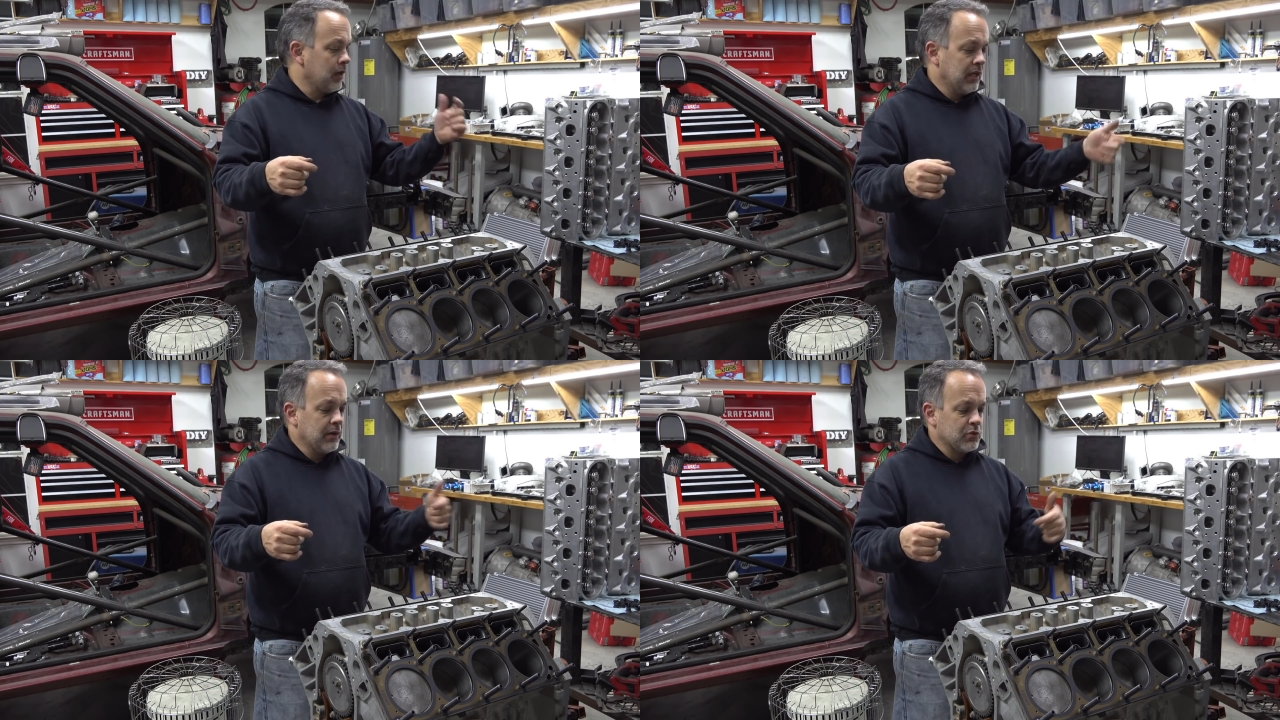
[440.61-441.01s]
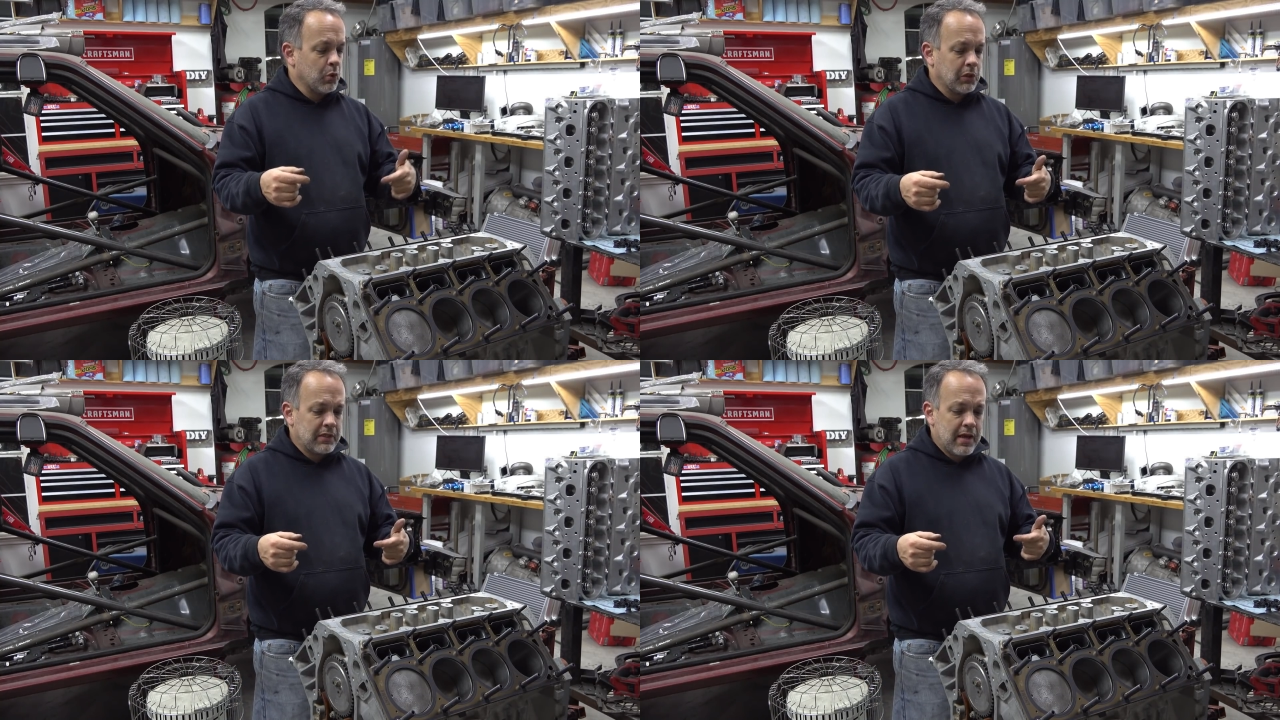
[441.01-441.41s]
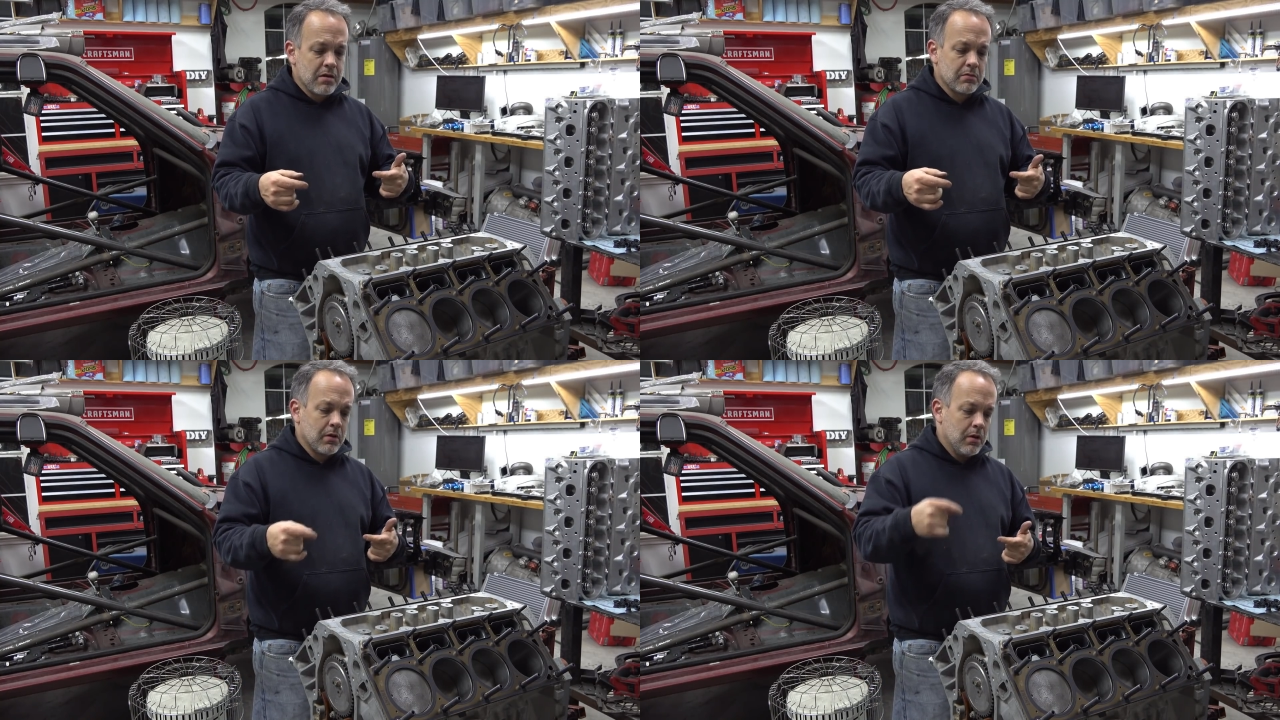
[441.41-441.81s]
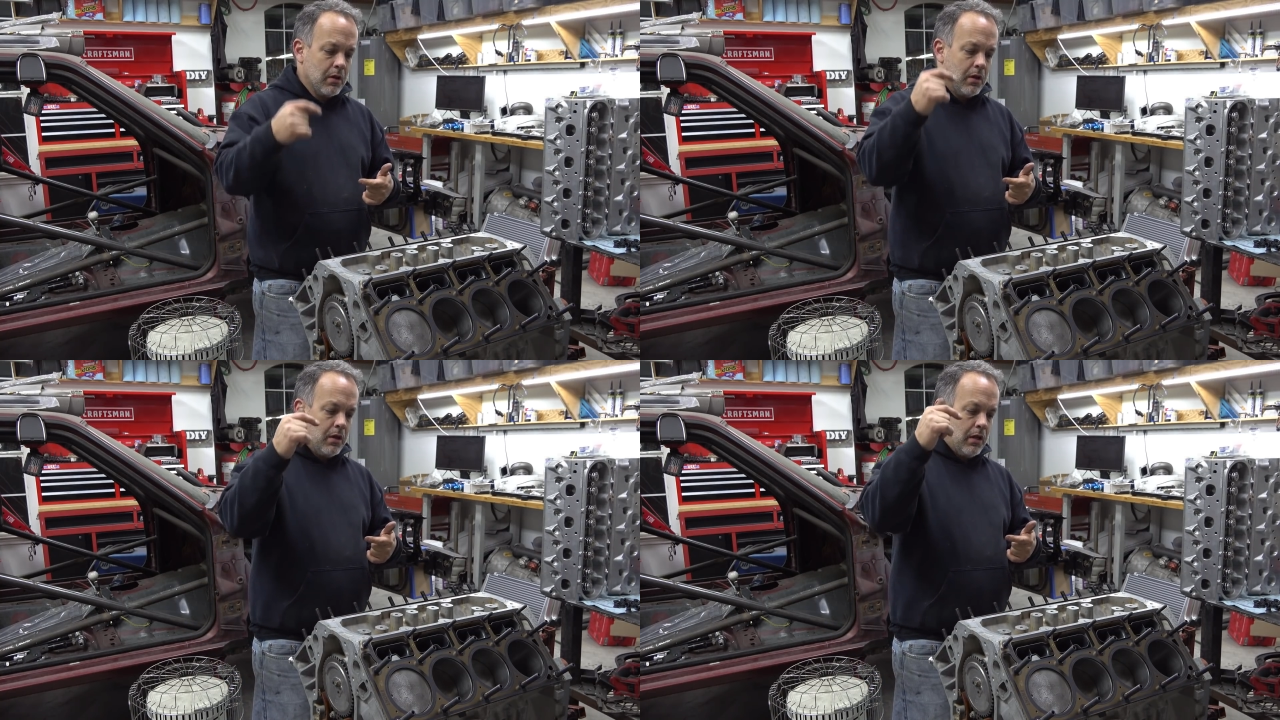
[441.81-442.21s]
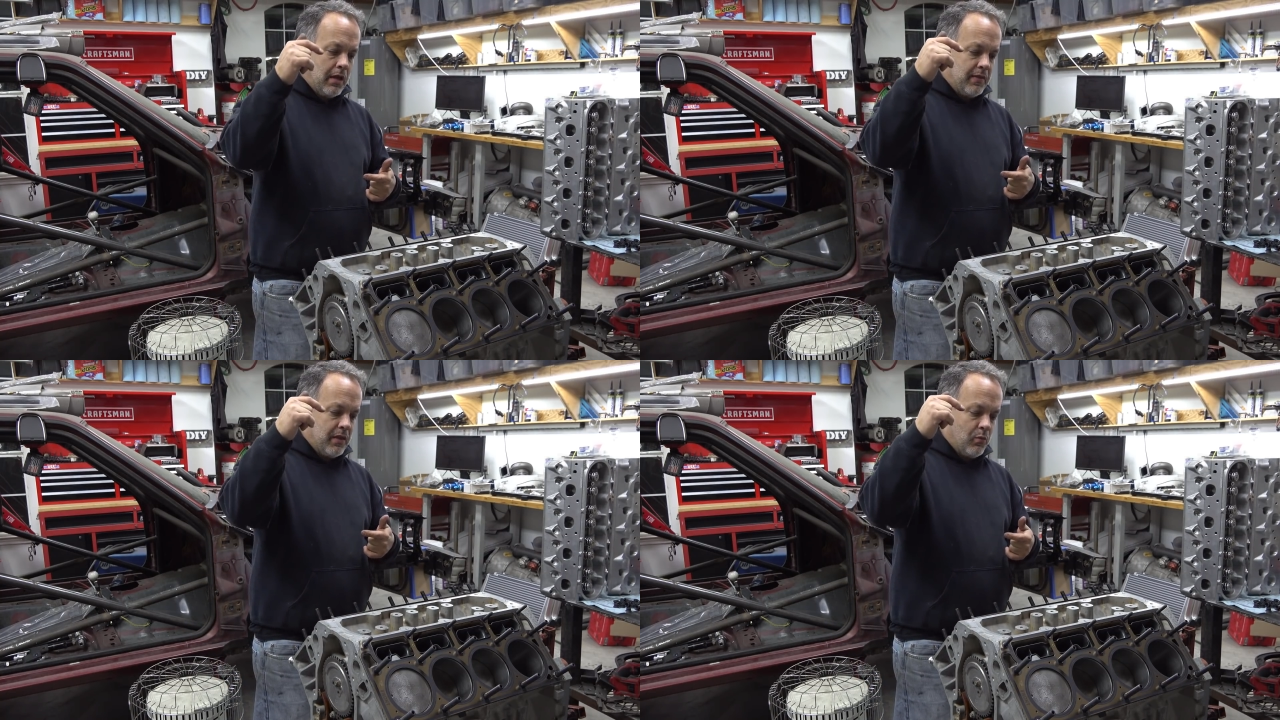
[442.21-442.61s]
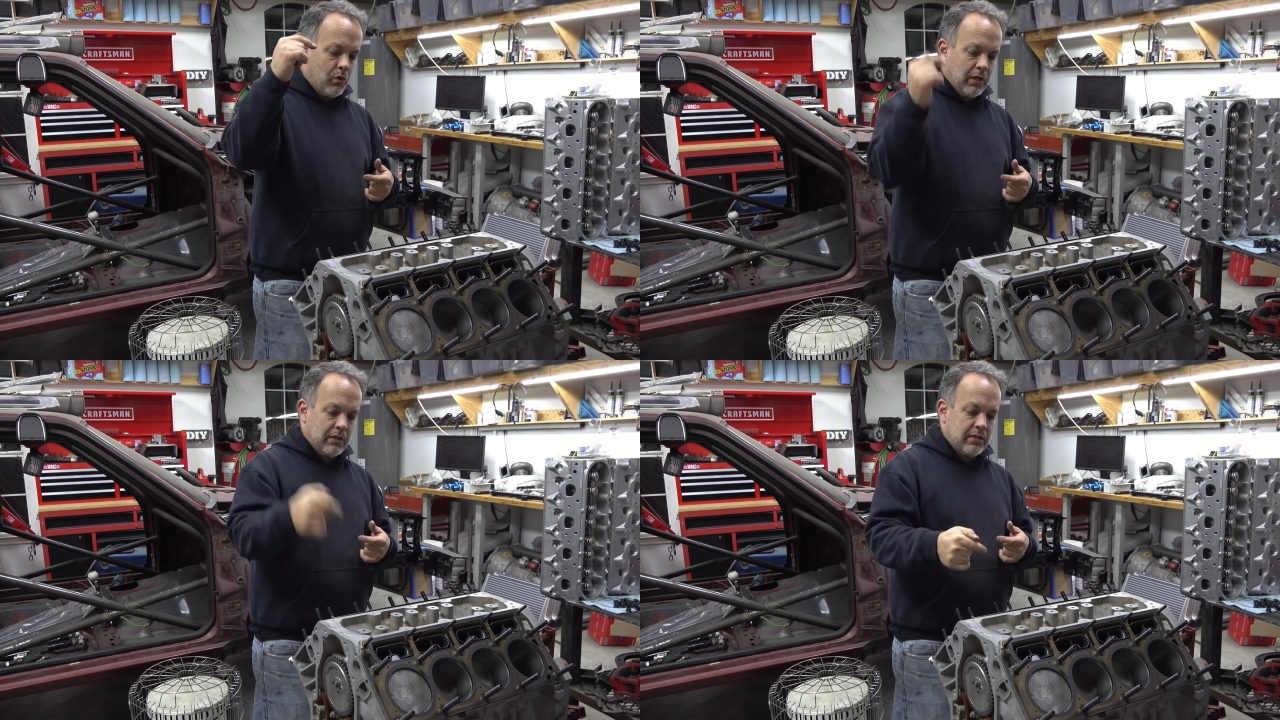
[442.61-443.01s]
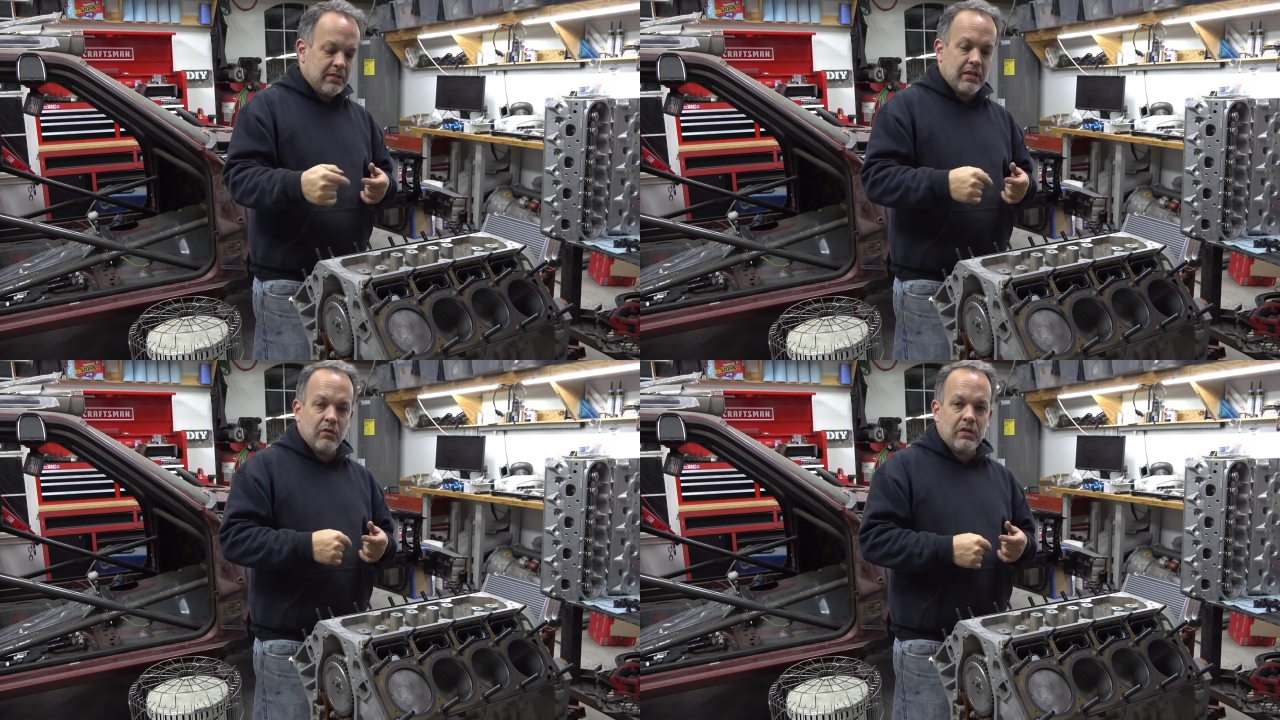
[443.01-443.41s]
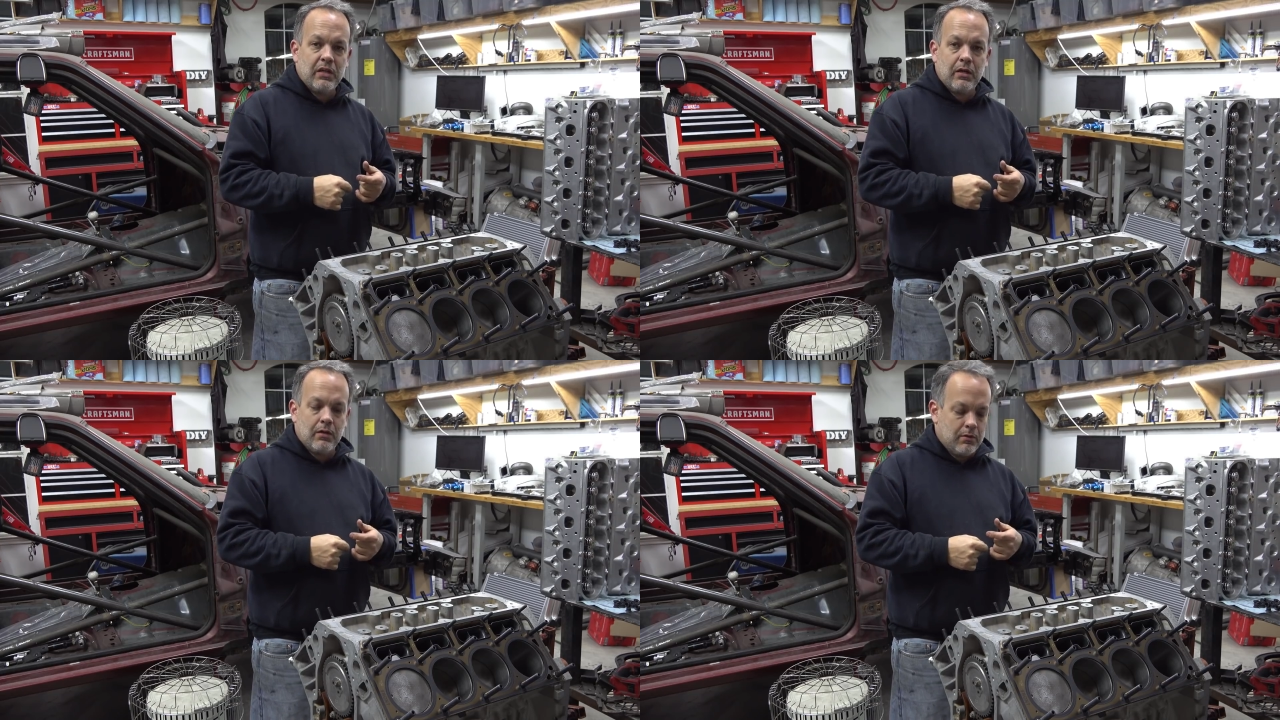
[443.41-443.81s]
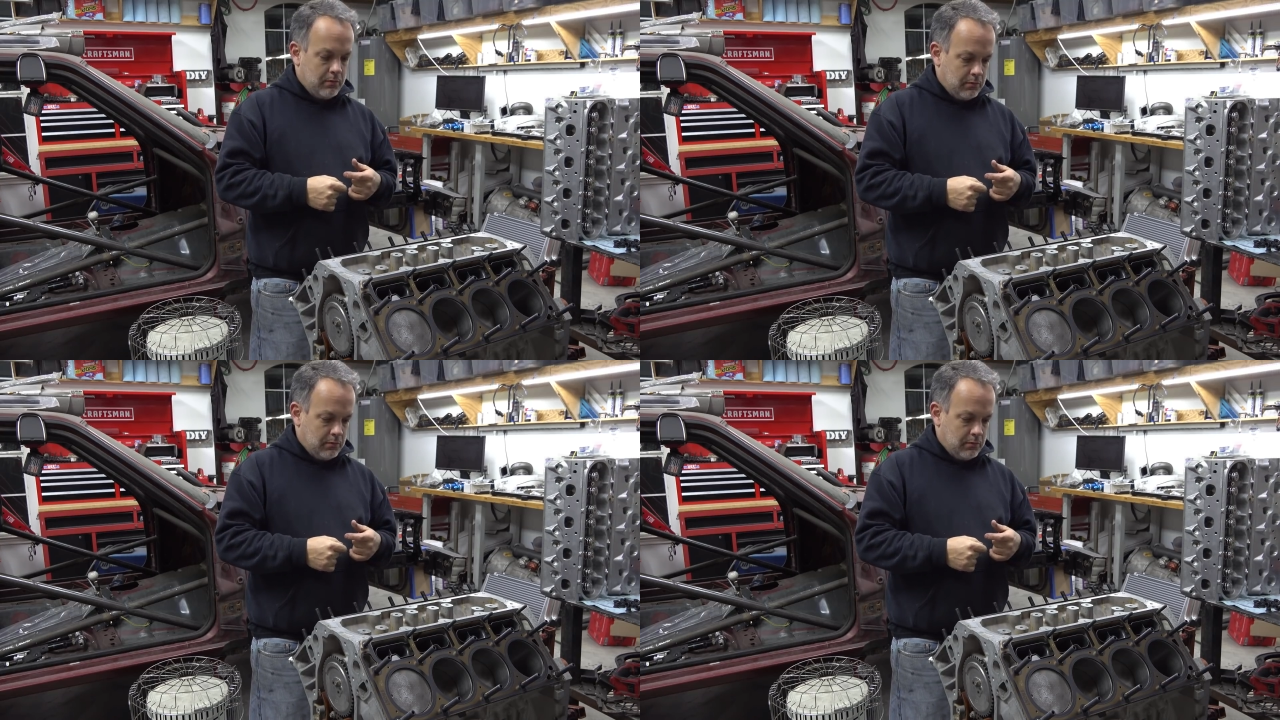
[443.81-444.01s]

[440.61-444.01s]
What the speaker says: get them torqued down, and then we'll get the DOD